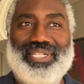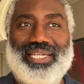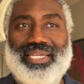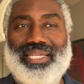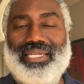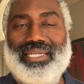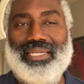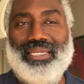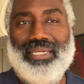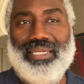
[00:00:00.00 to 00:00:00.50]

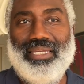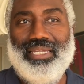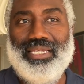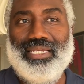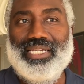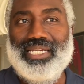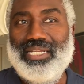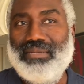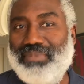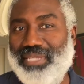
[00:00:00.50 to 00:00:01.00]
like
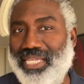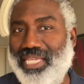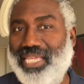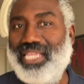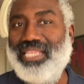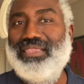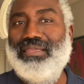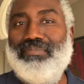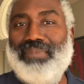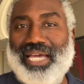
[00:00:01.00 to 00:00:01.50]
going to be
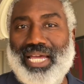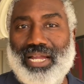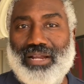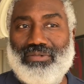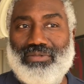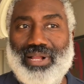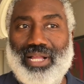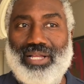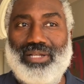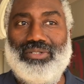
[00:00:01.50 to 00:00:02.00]
in the
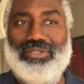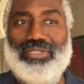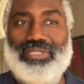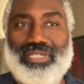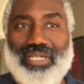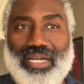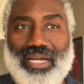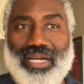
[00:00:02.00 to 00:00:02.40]
background,